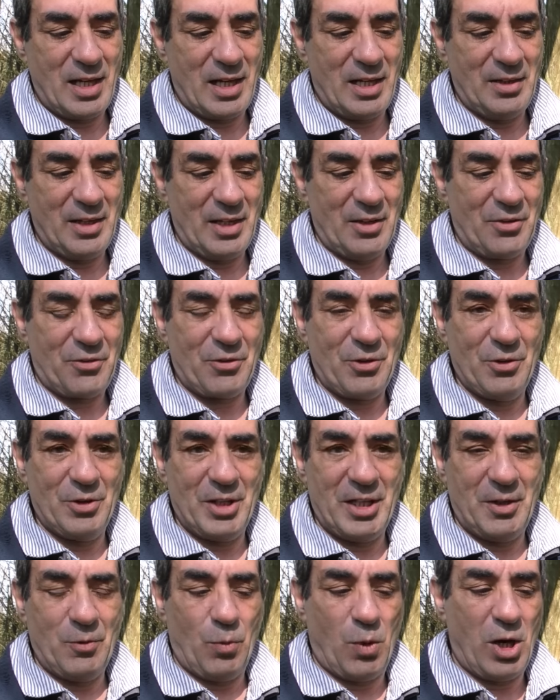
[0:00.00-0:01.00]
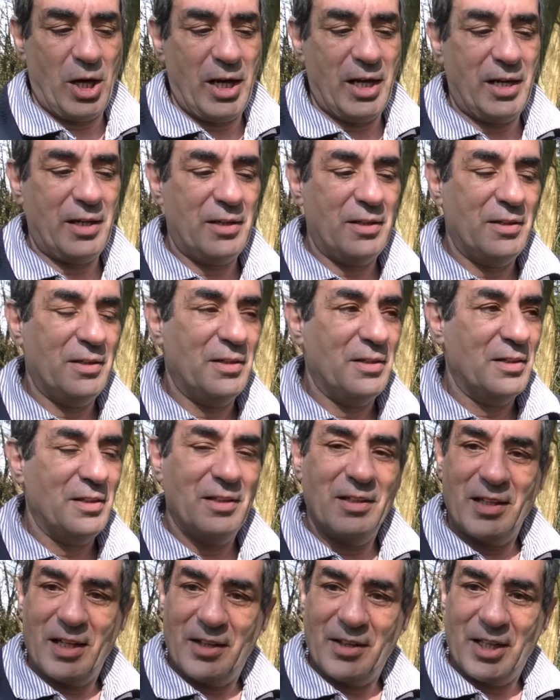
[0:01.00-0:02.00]
and then through the wire,
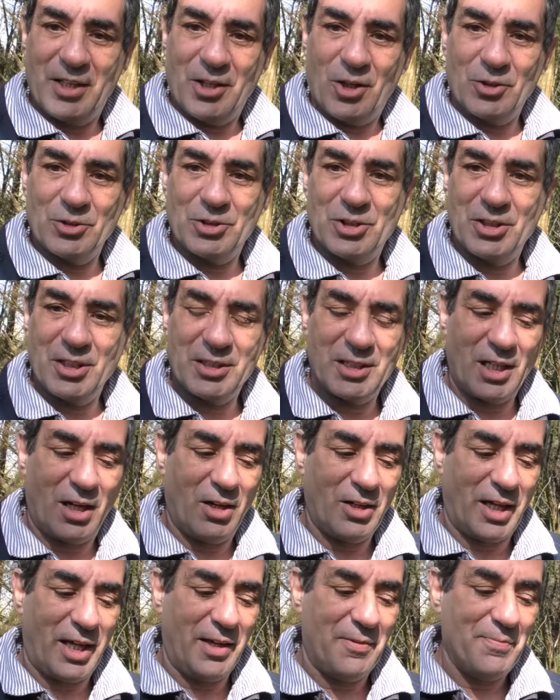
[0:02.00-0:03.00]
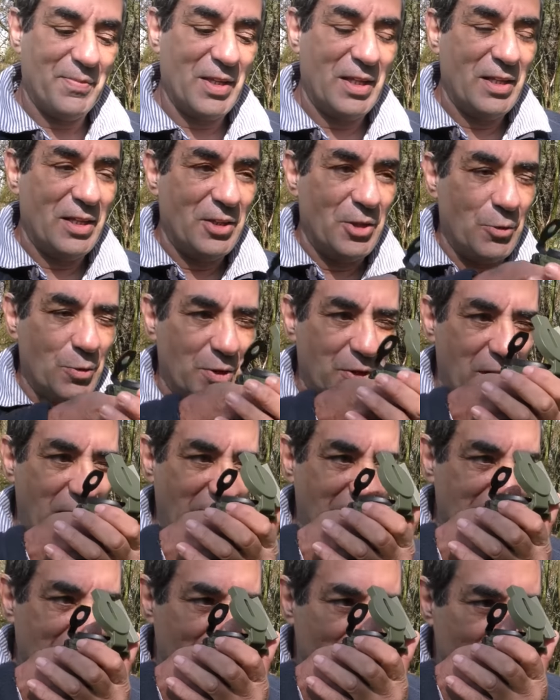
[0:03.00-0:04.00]
and then onto the target. You would
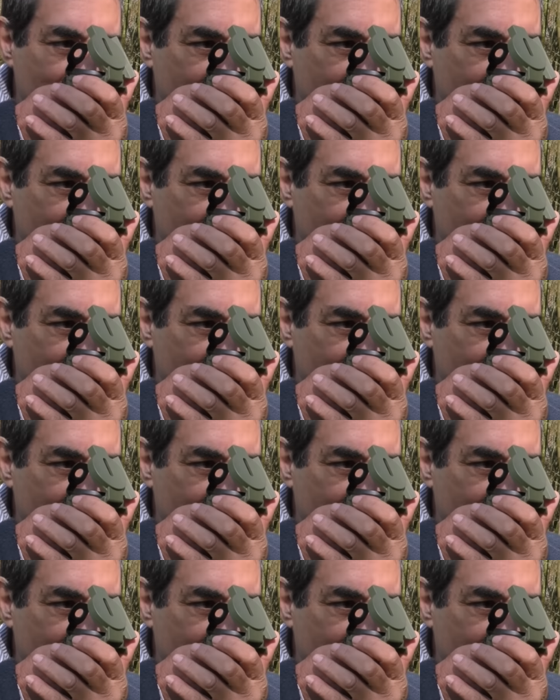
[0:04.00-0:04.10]
then